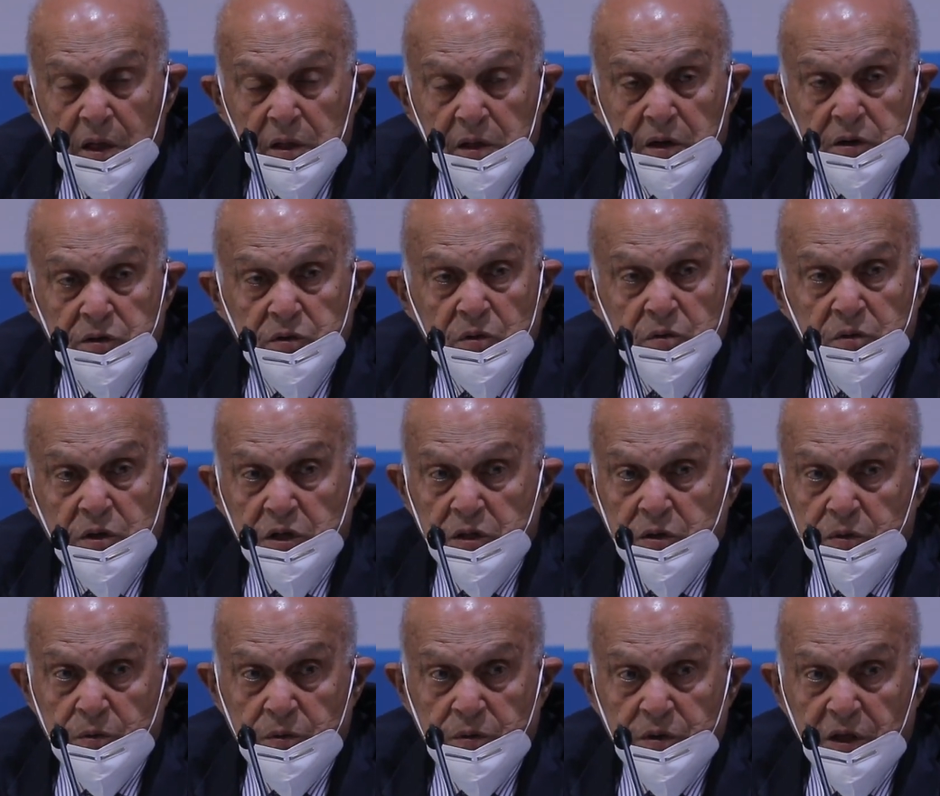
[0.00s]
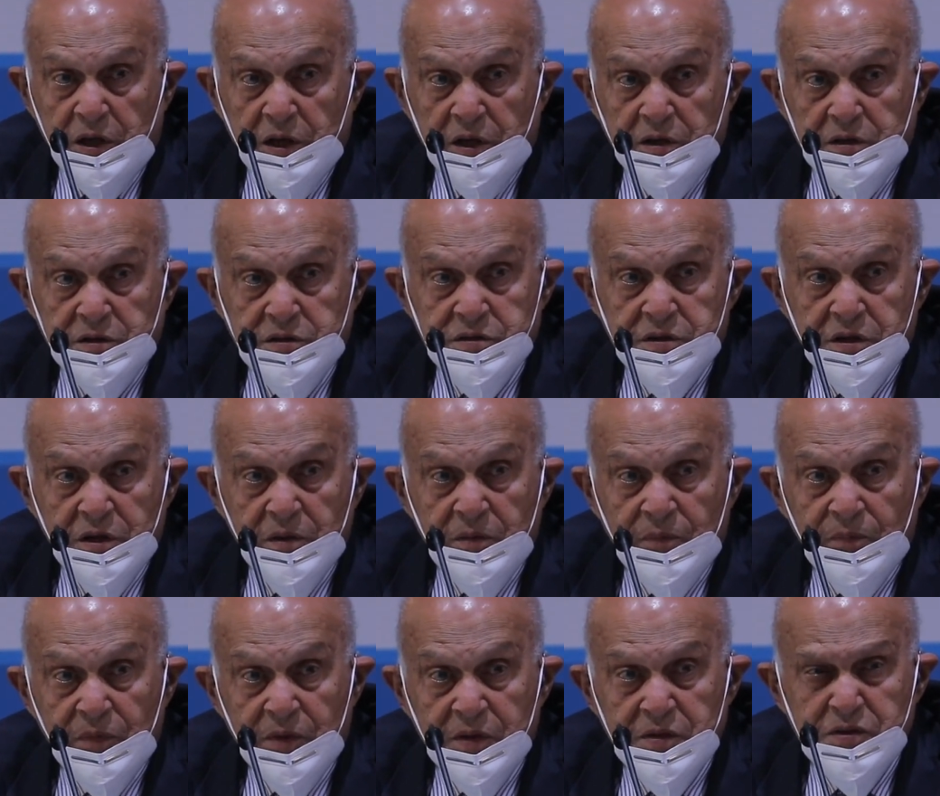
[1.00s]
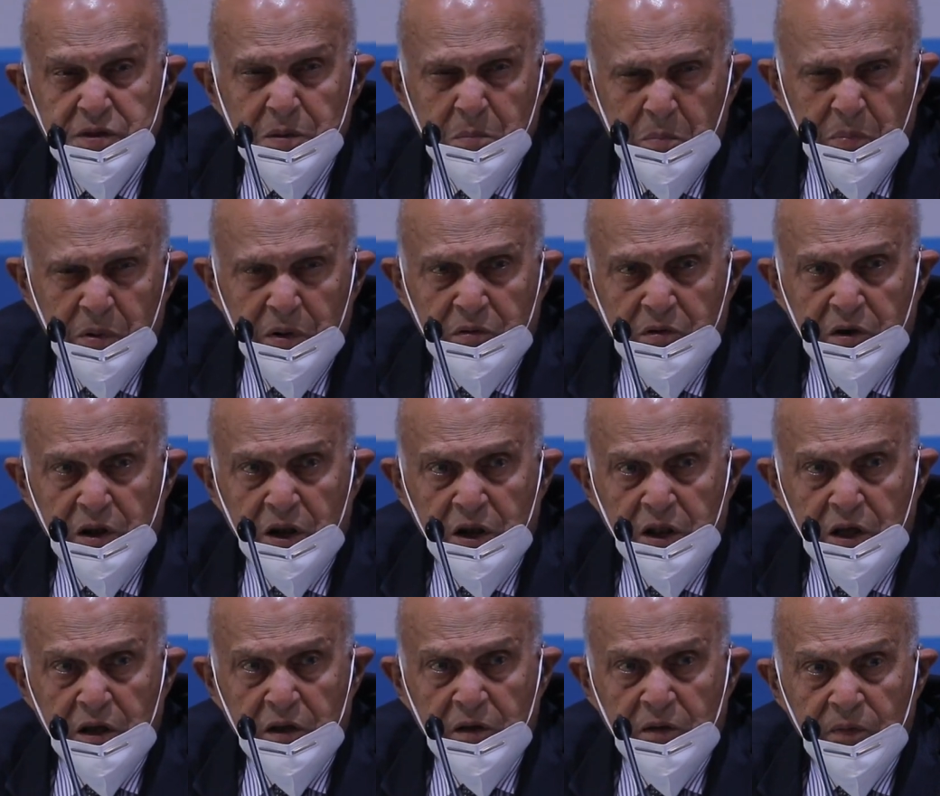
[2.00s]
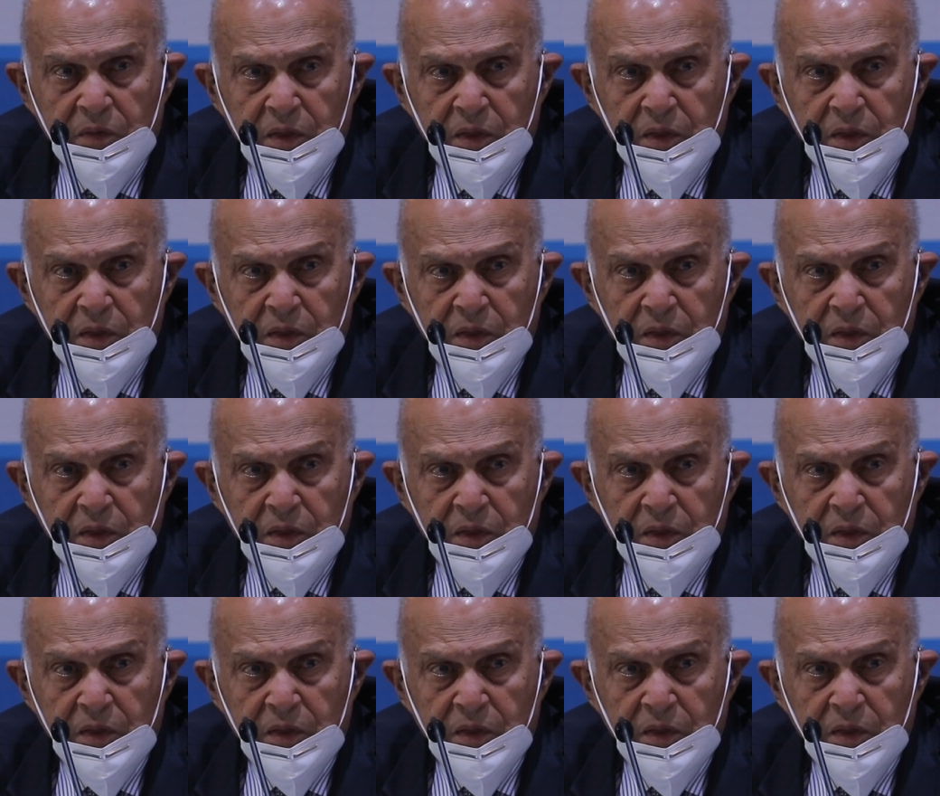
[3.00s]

There are only two things, simple really.